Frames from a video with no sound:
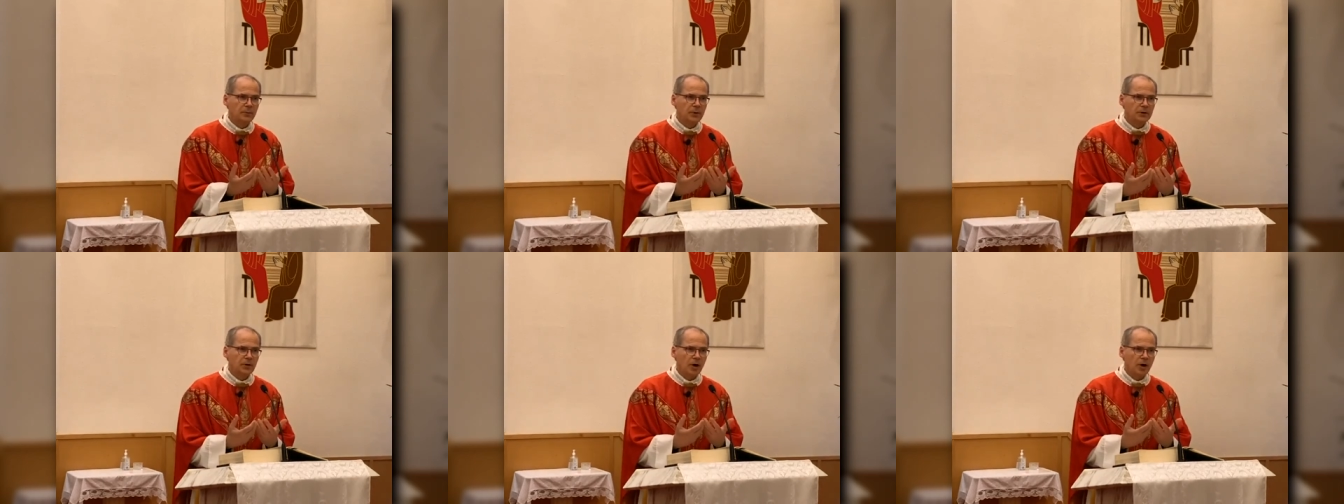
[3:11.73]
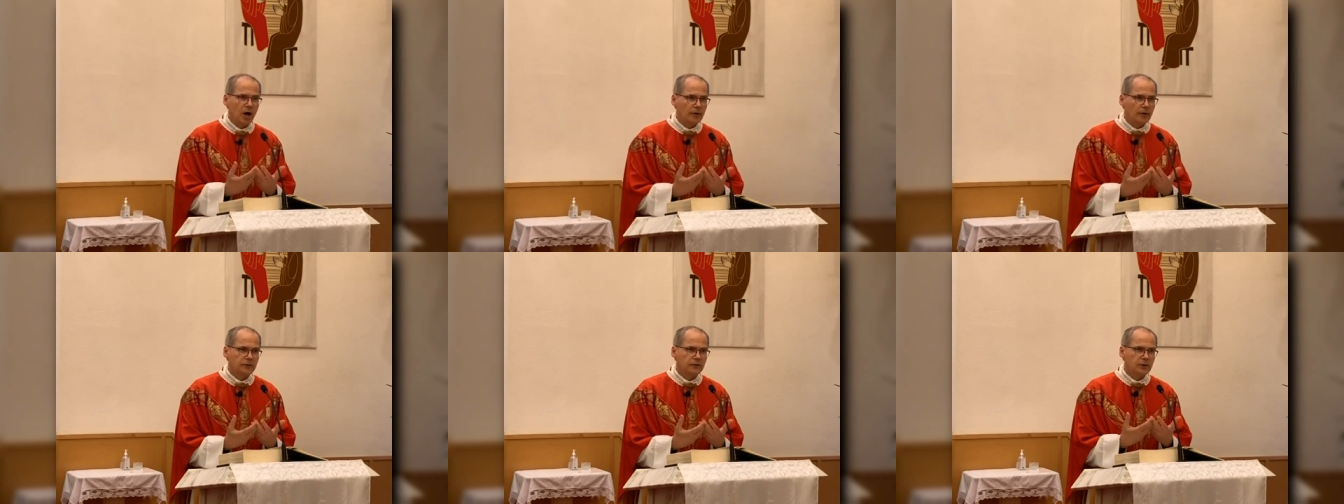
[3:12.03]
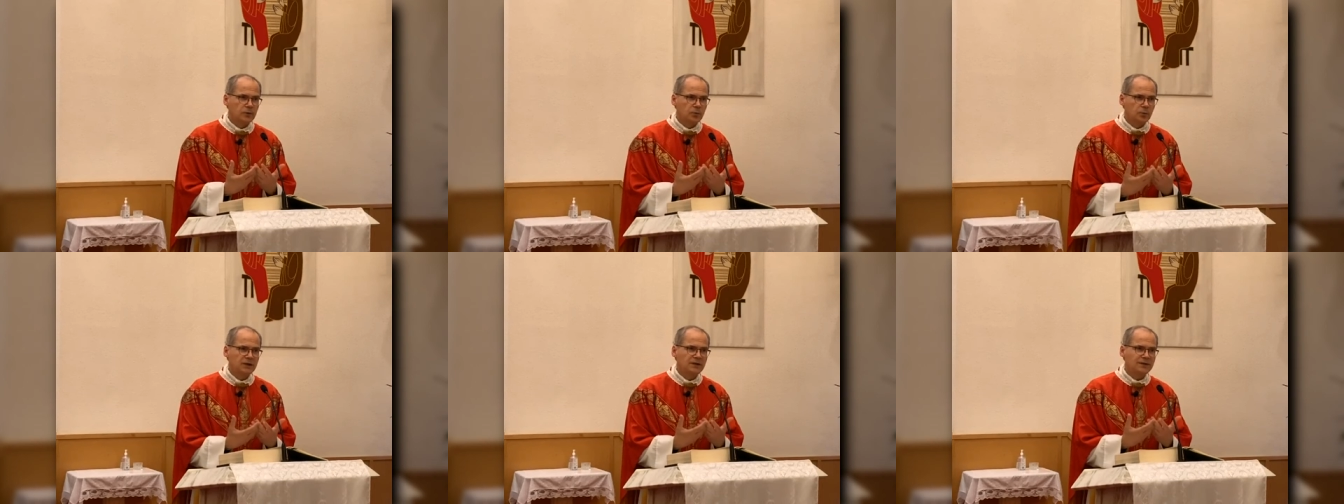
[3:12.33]
But
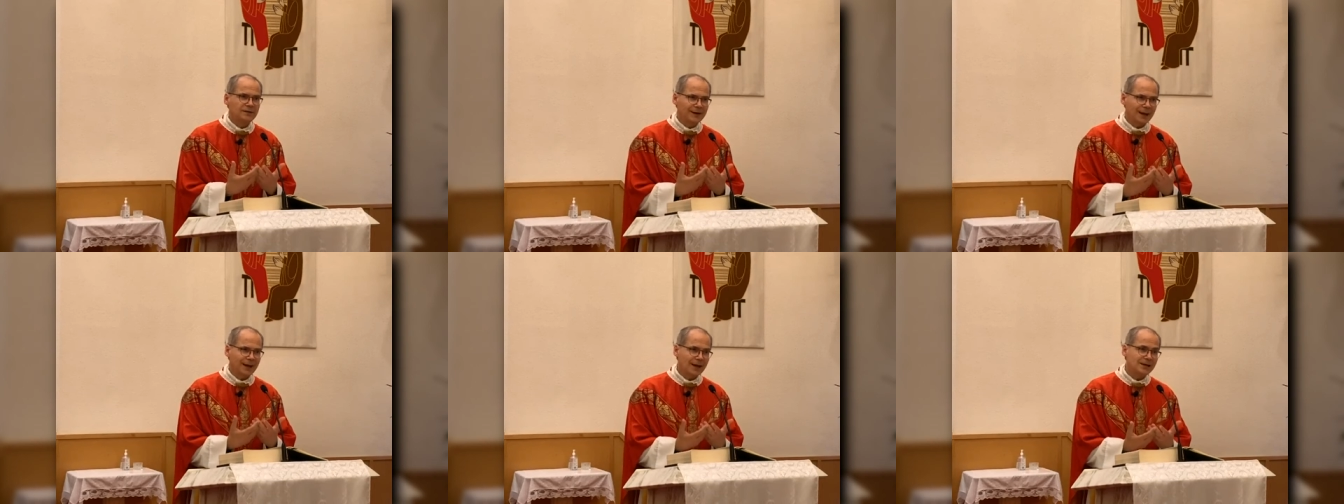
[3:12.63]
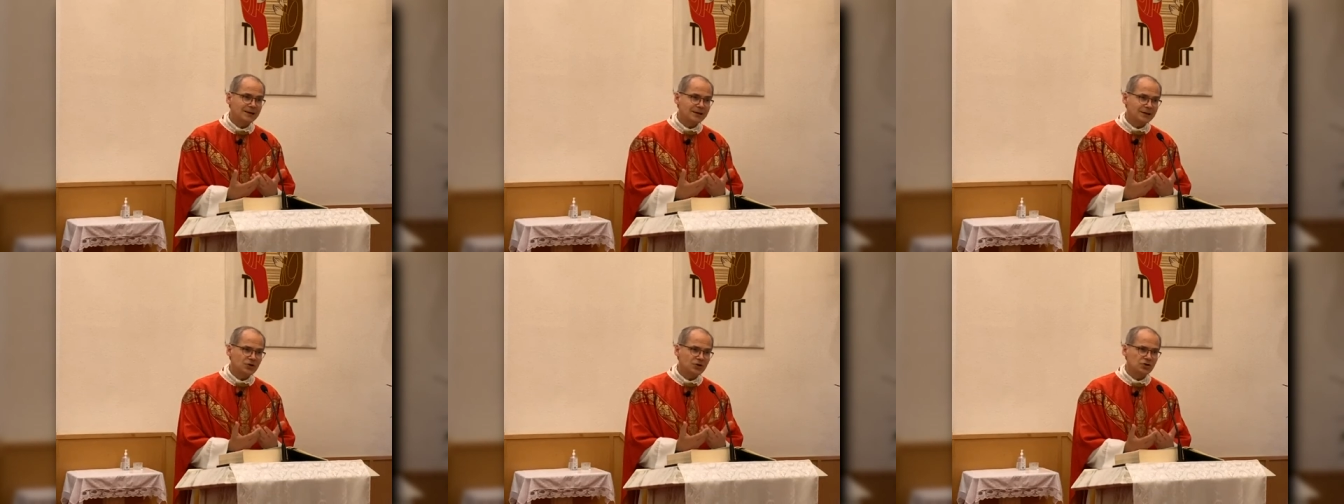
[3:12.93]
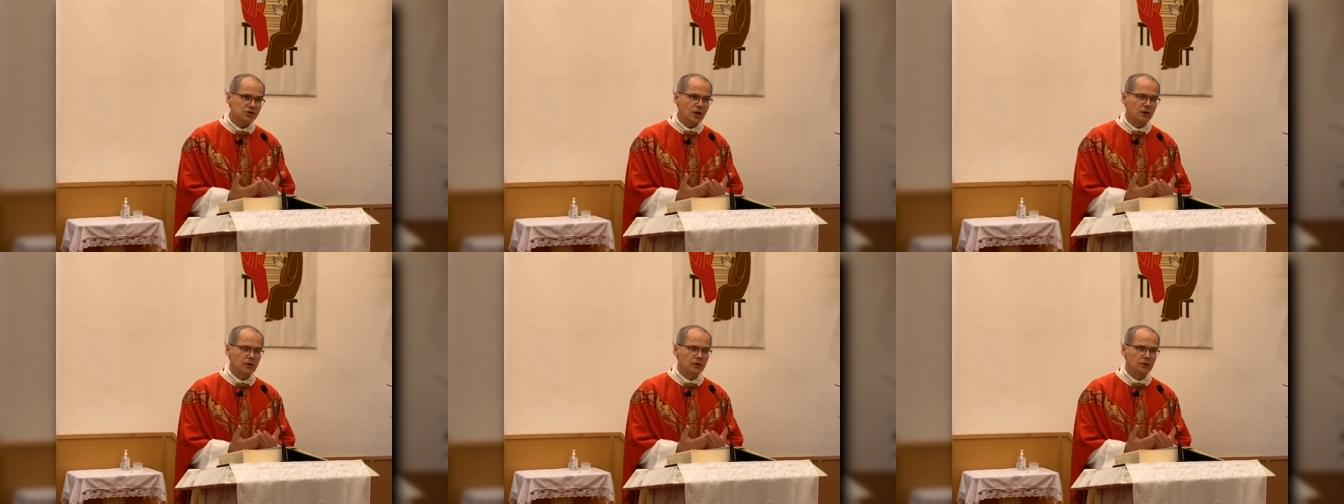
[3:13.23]
often we take
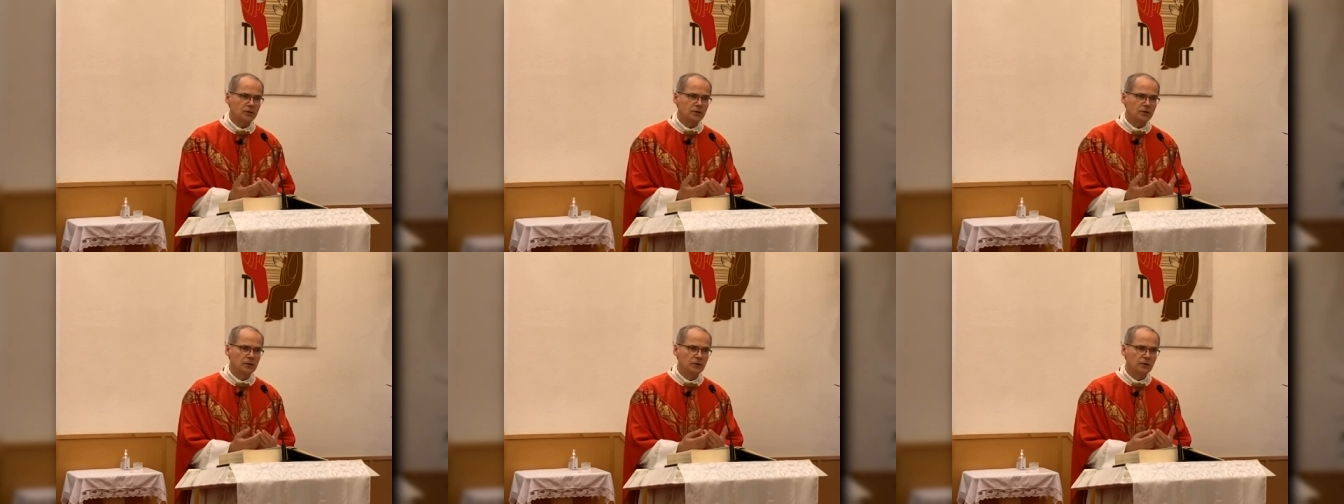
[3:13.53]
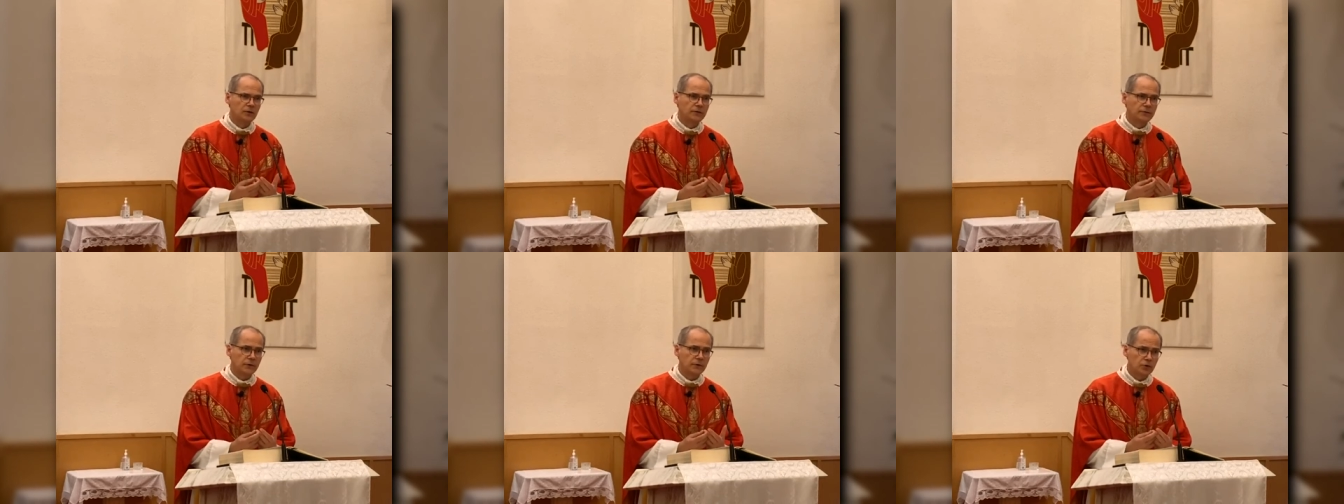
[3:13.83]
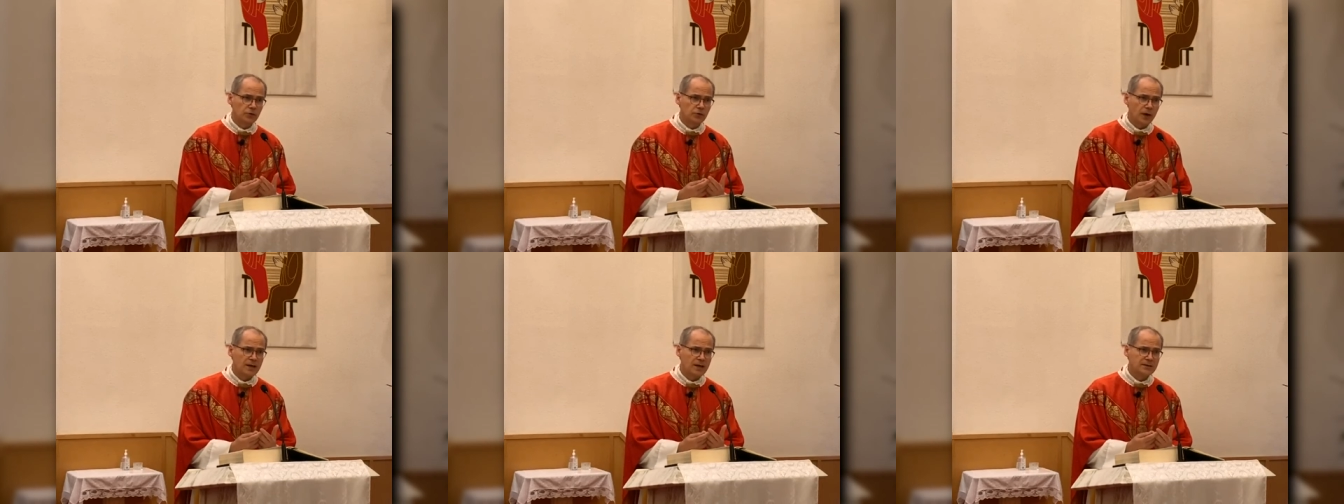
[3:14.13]
each other for
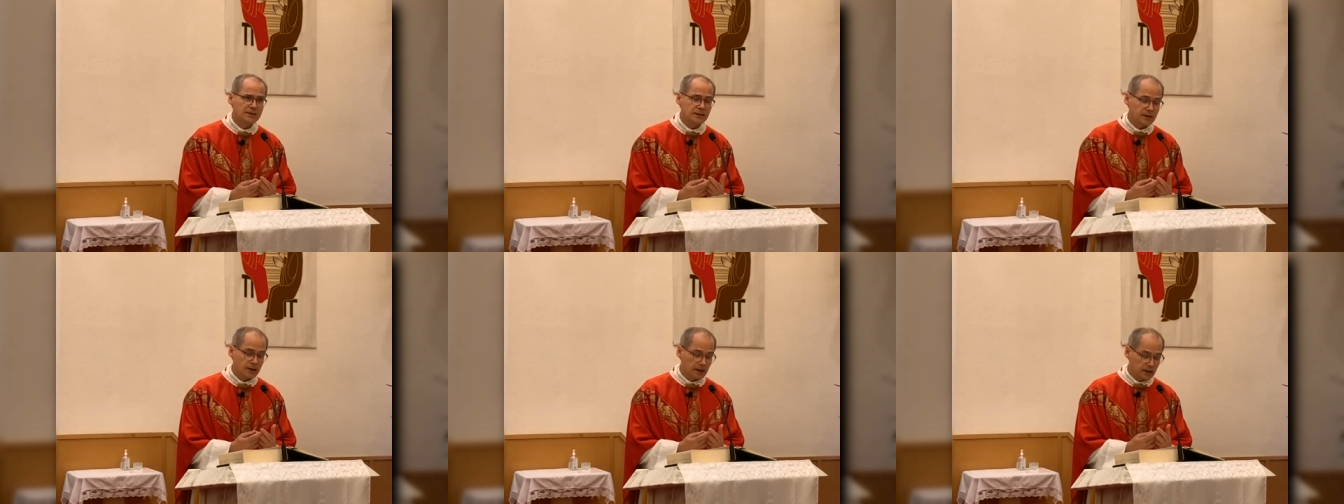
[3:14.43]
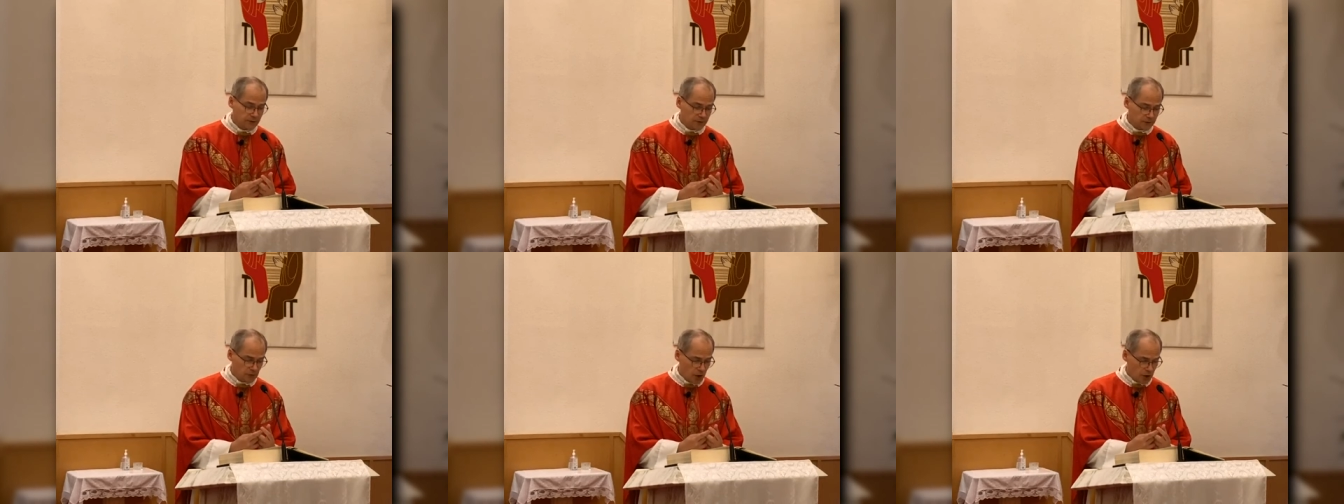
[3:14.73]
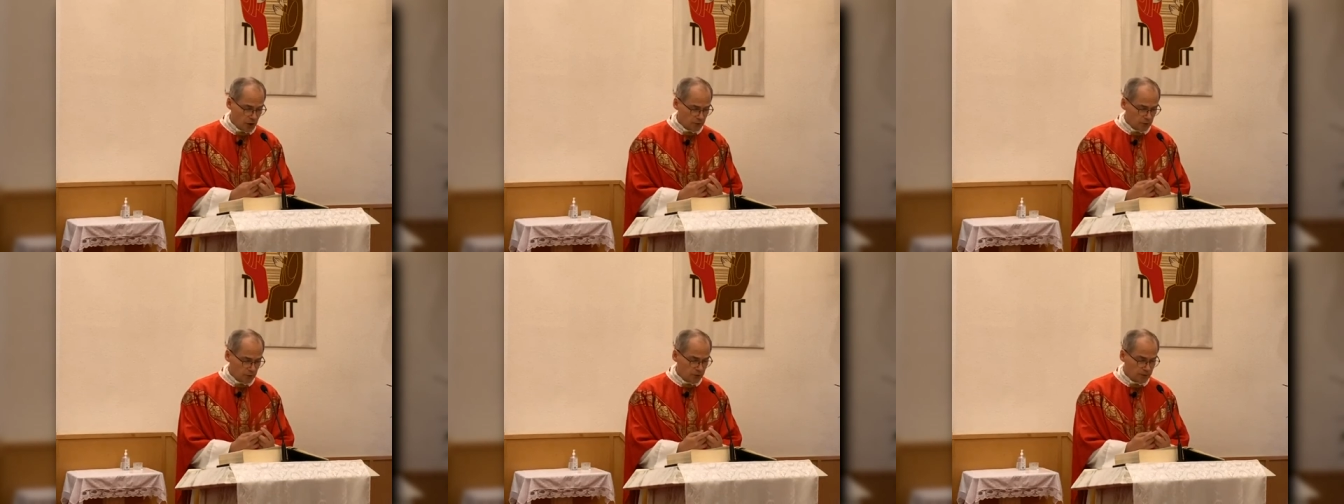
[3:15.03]
granted, and it's
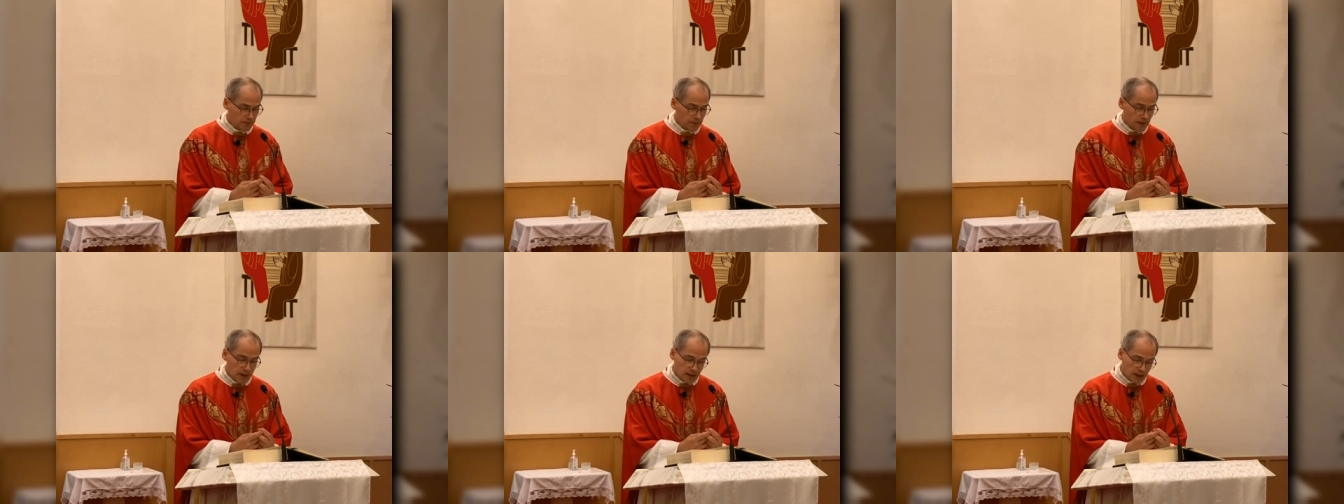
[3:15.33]
not good.